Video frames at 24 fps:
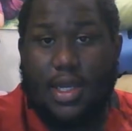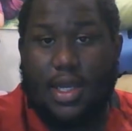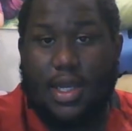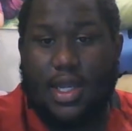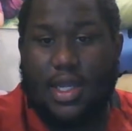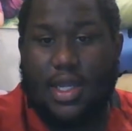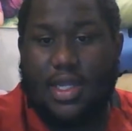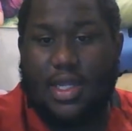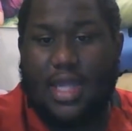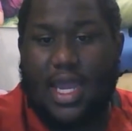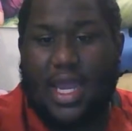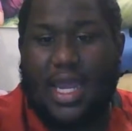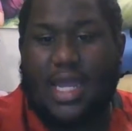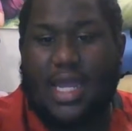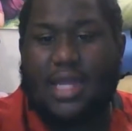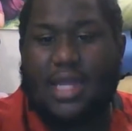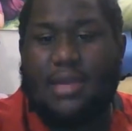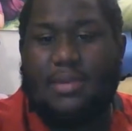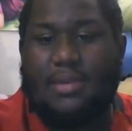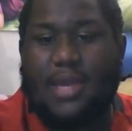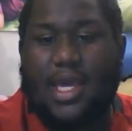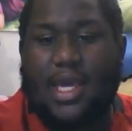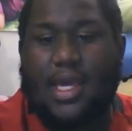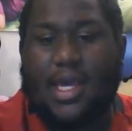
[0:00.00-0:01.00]
An
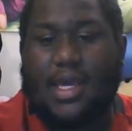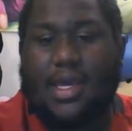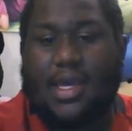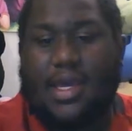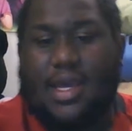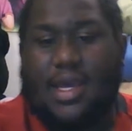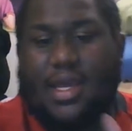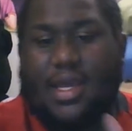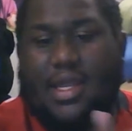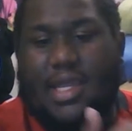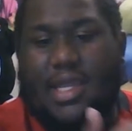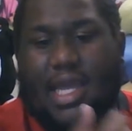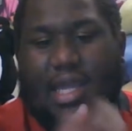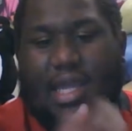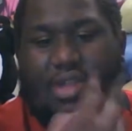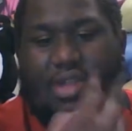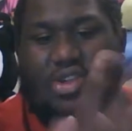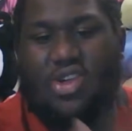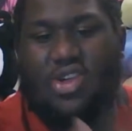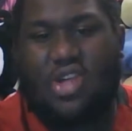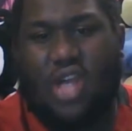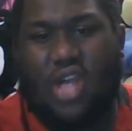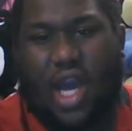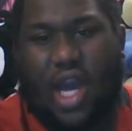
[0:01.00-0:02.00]
anime that
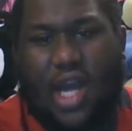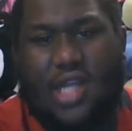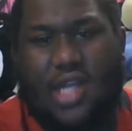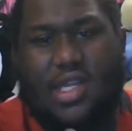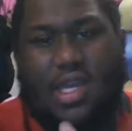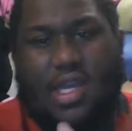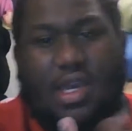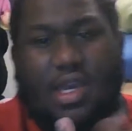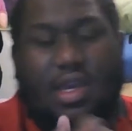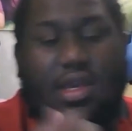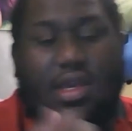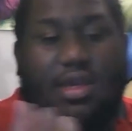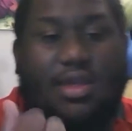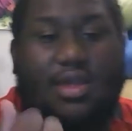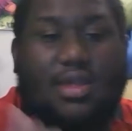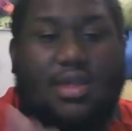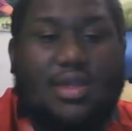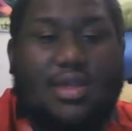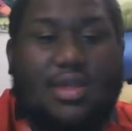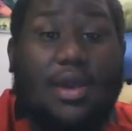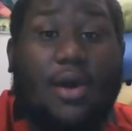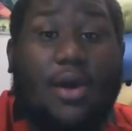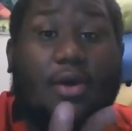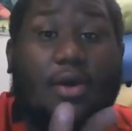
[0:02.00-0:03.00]
shocked
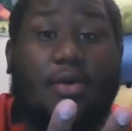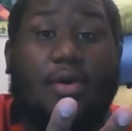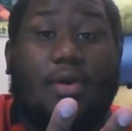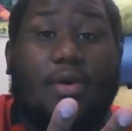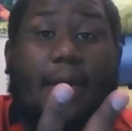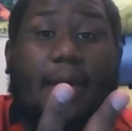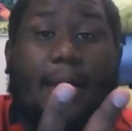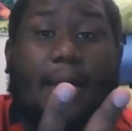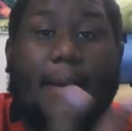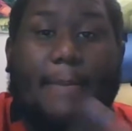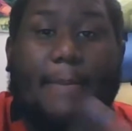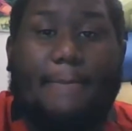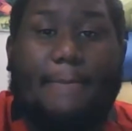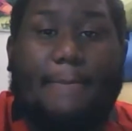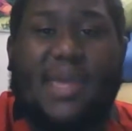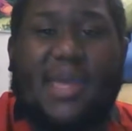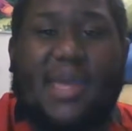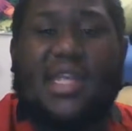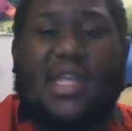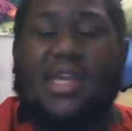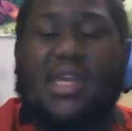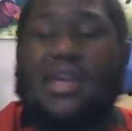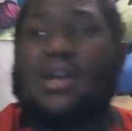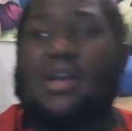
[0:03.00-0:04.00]
so
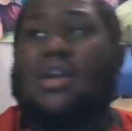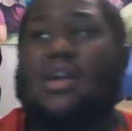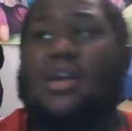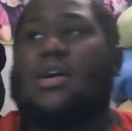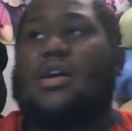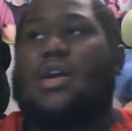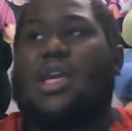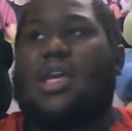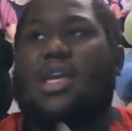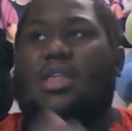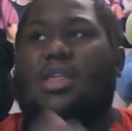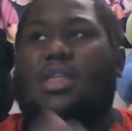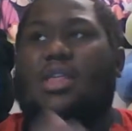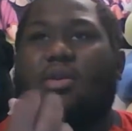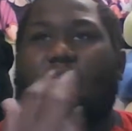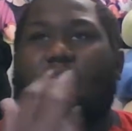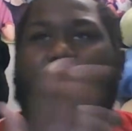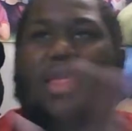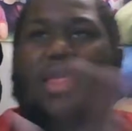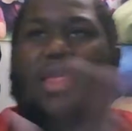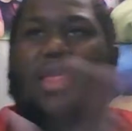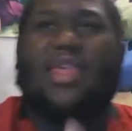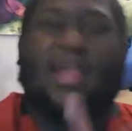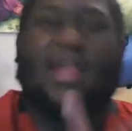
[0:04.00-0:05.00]
many, either
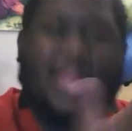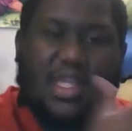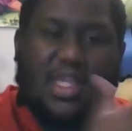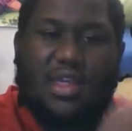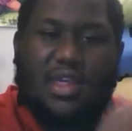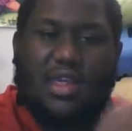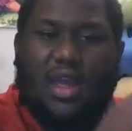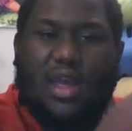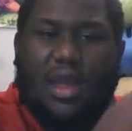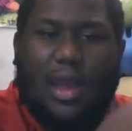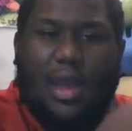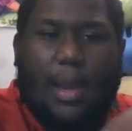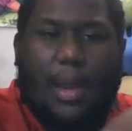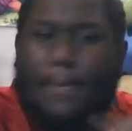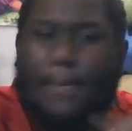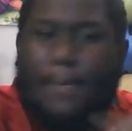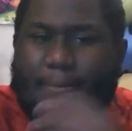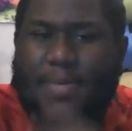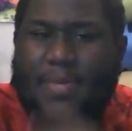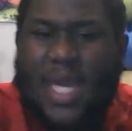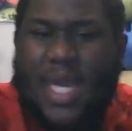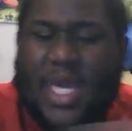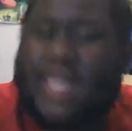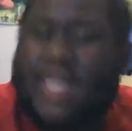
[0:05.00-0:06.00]
with its
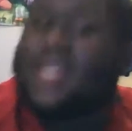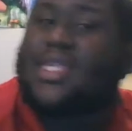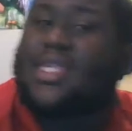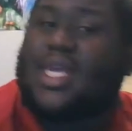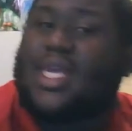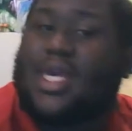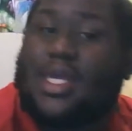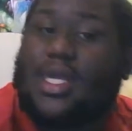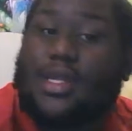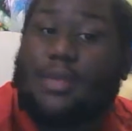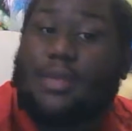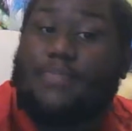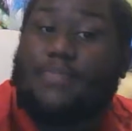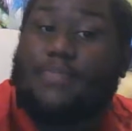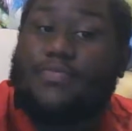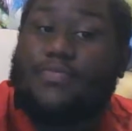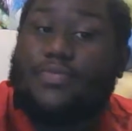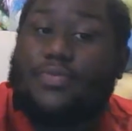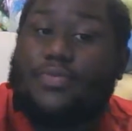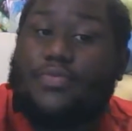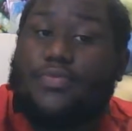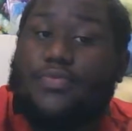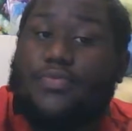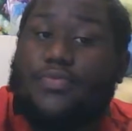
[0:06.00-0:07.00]
amazing
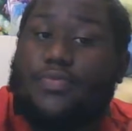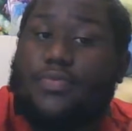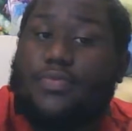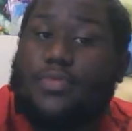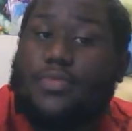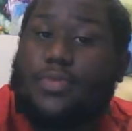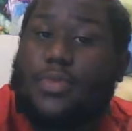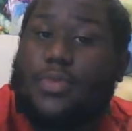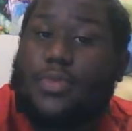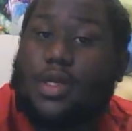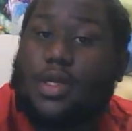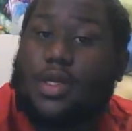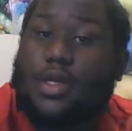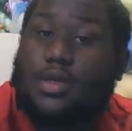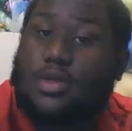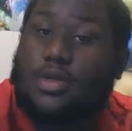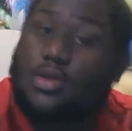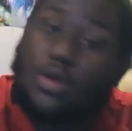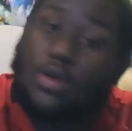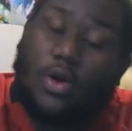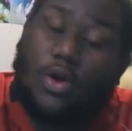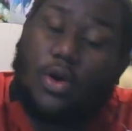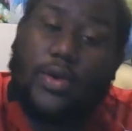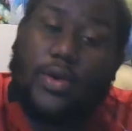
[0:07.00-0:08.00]

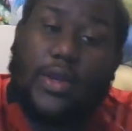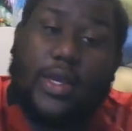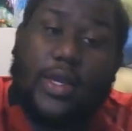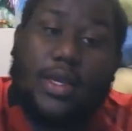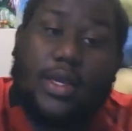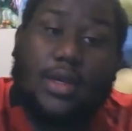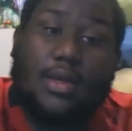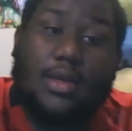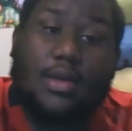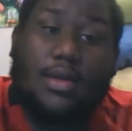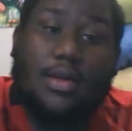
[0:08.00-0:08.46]
story